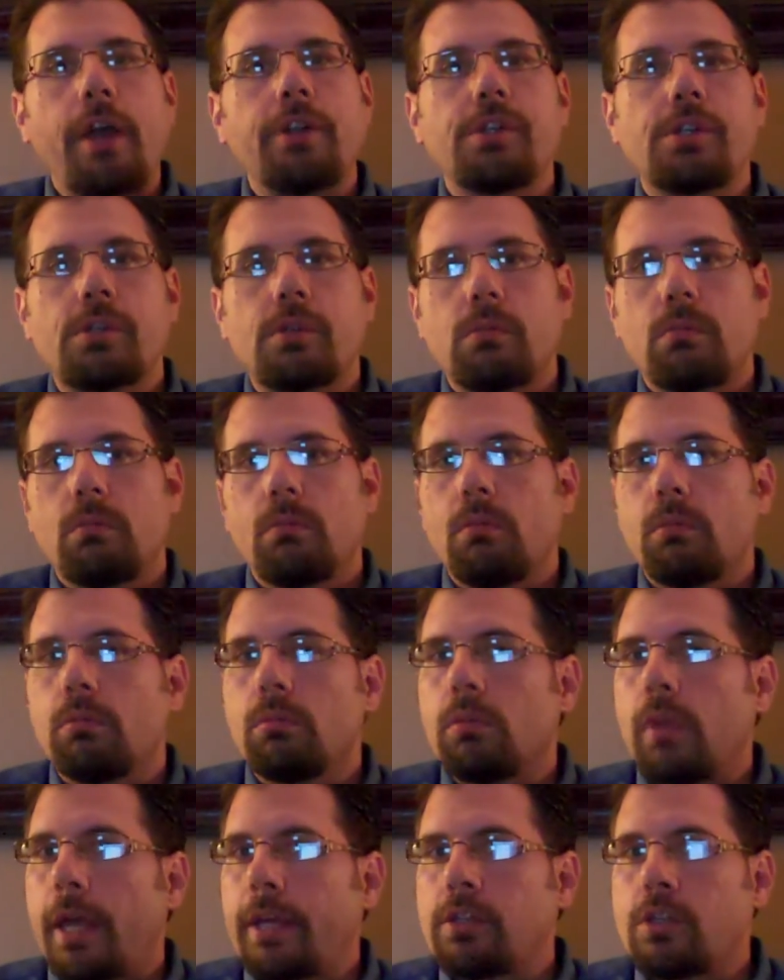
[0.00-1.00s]
I just
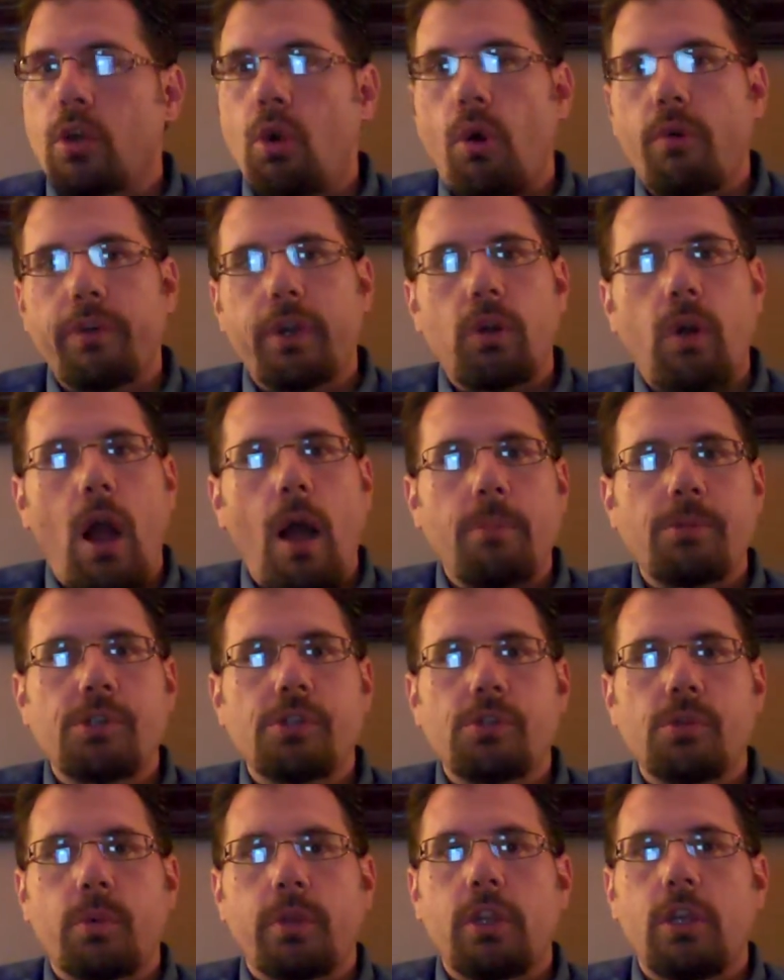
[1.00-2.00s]
like to go over your
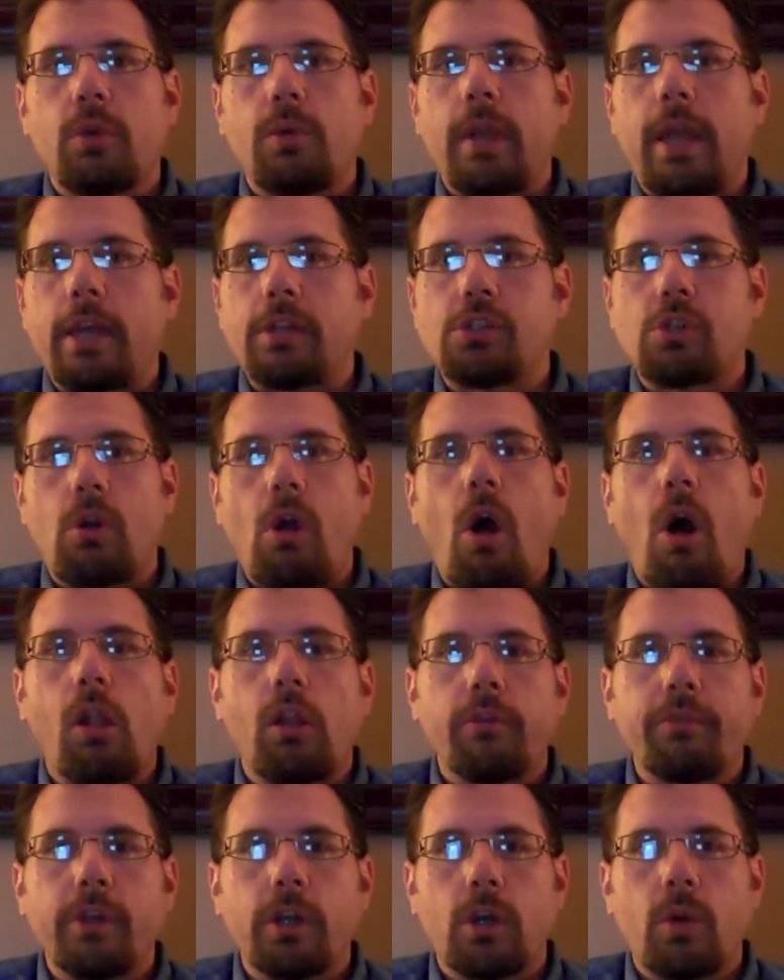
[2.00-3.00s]
options with you and answer
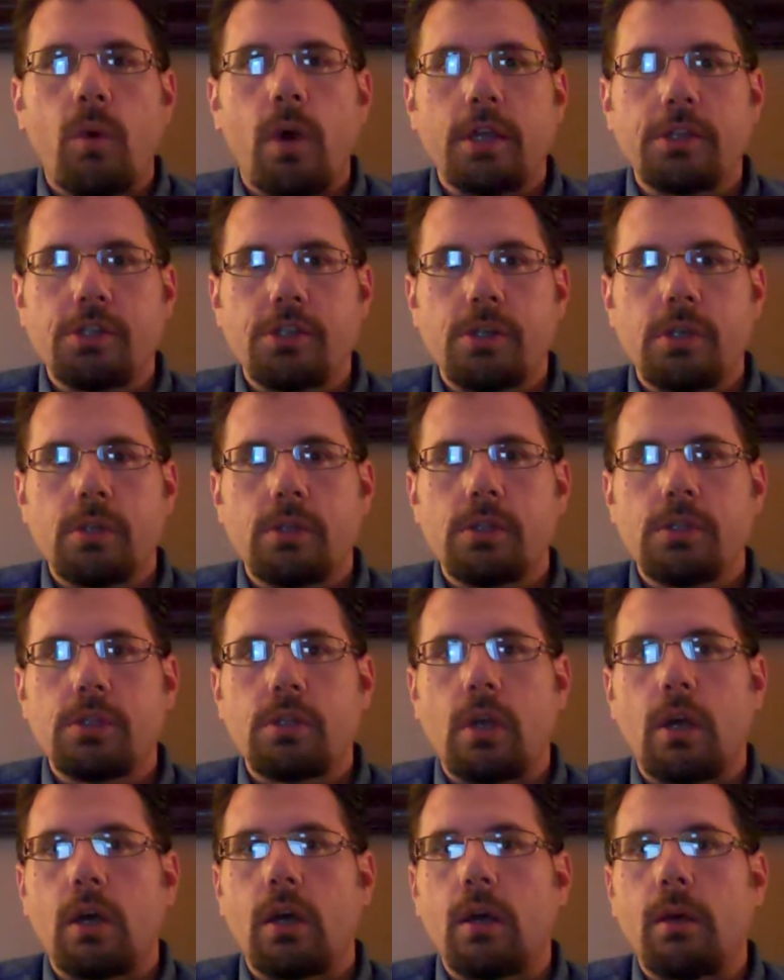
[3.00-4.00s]
all of your questions.